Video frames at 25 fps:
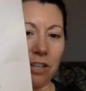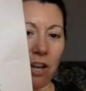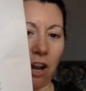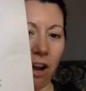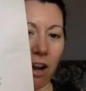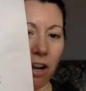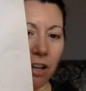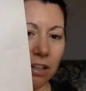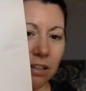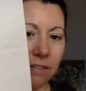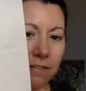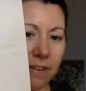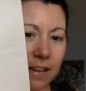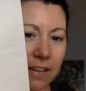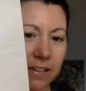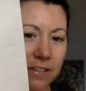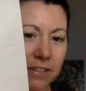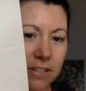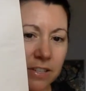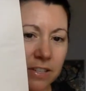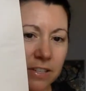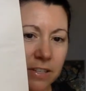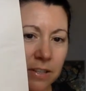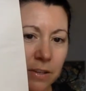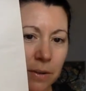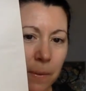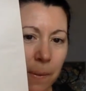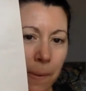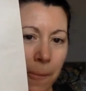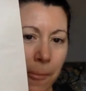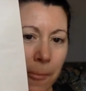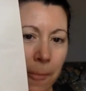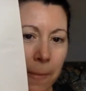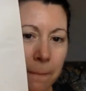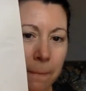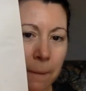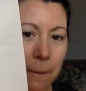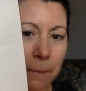to all of us,
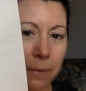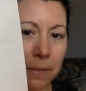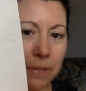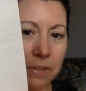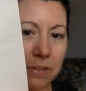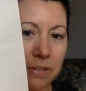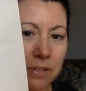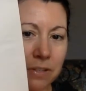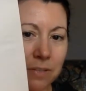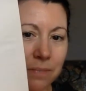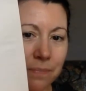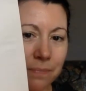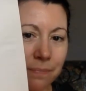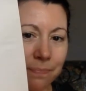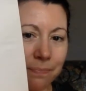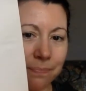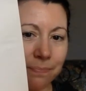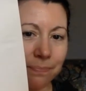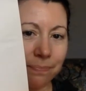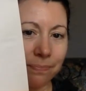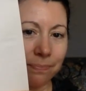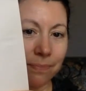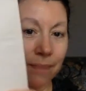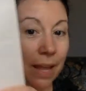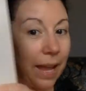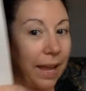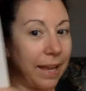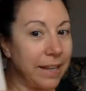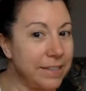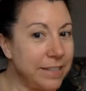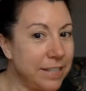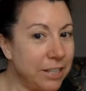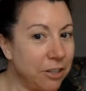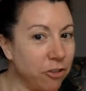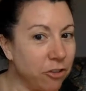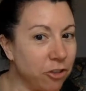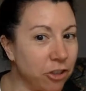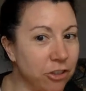poets and
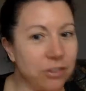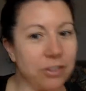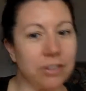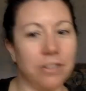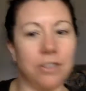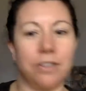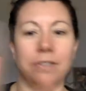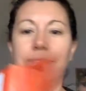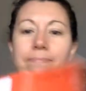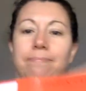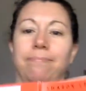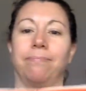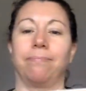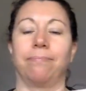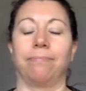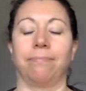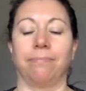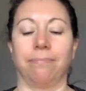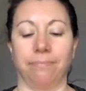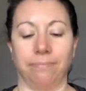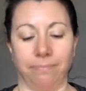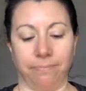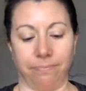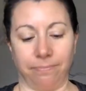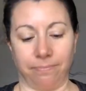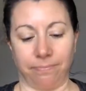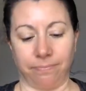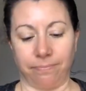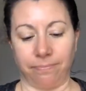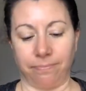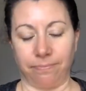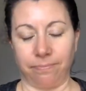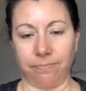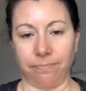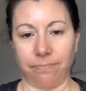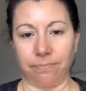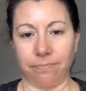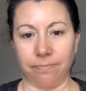teachers.
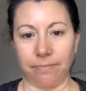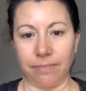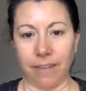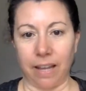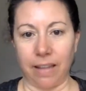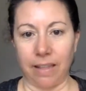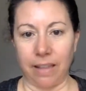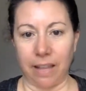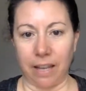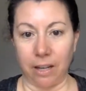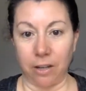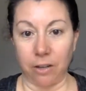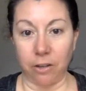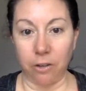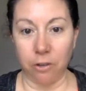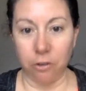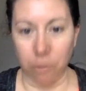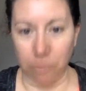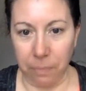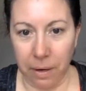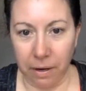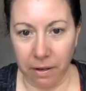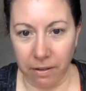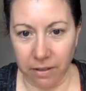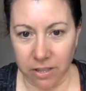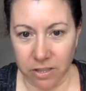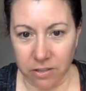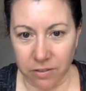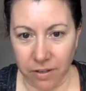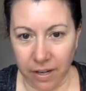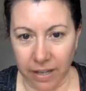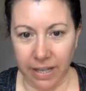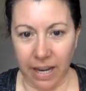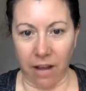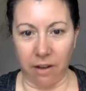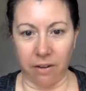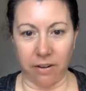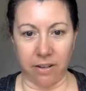And that includes your parents
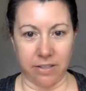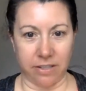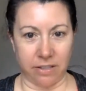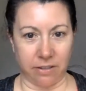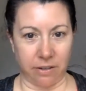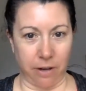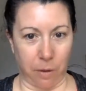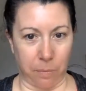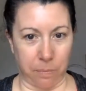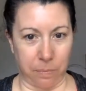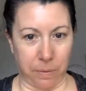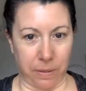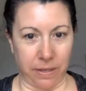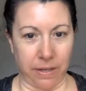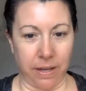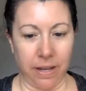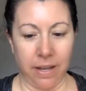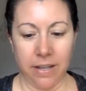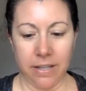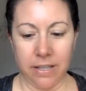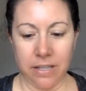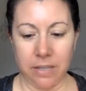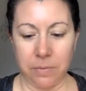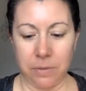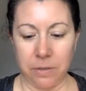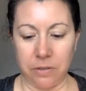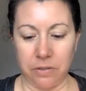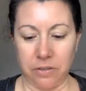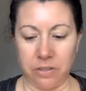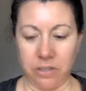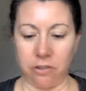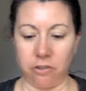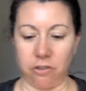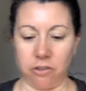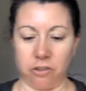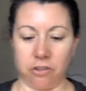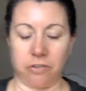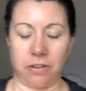right now. They're helping be your
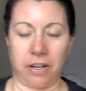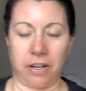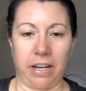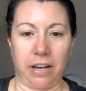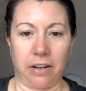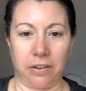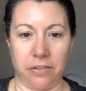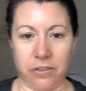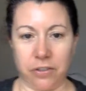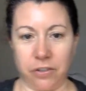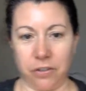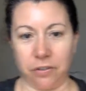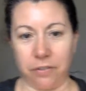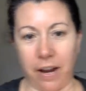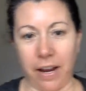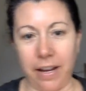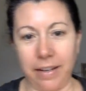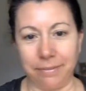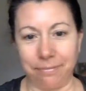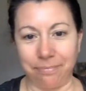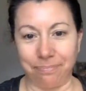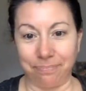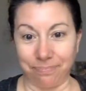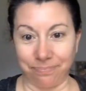teachers now too, right?